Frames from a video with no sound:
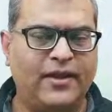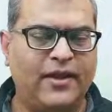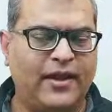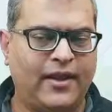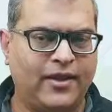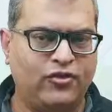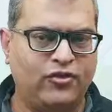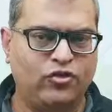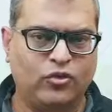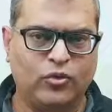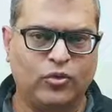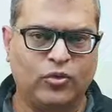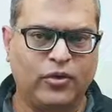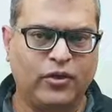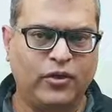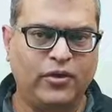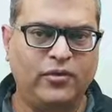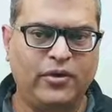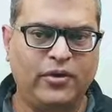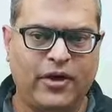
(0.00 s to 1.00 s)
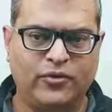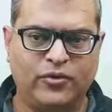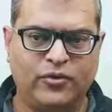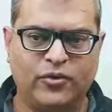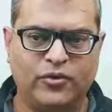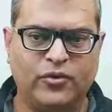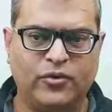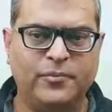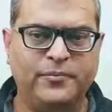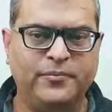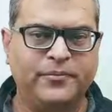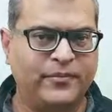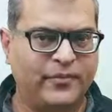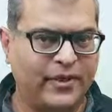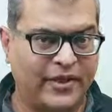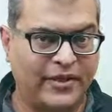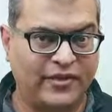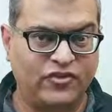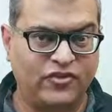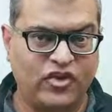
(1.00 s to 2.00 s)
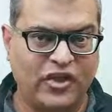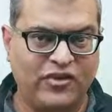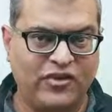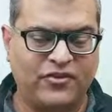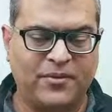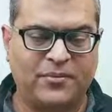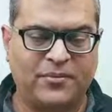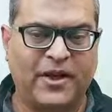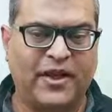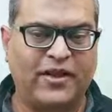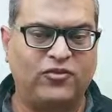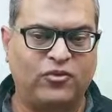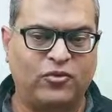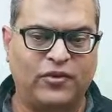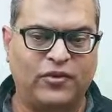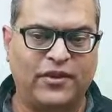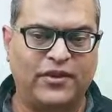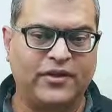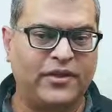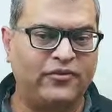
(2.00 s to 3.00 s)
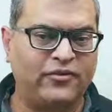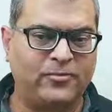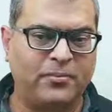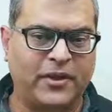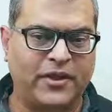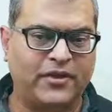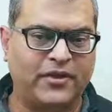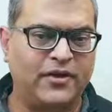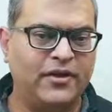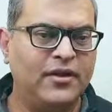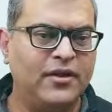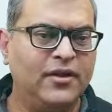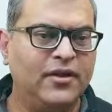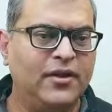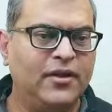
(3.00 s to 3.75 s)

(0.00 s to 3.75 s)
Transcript: and show to you how to change the price using this method.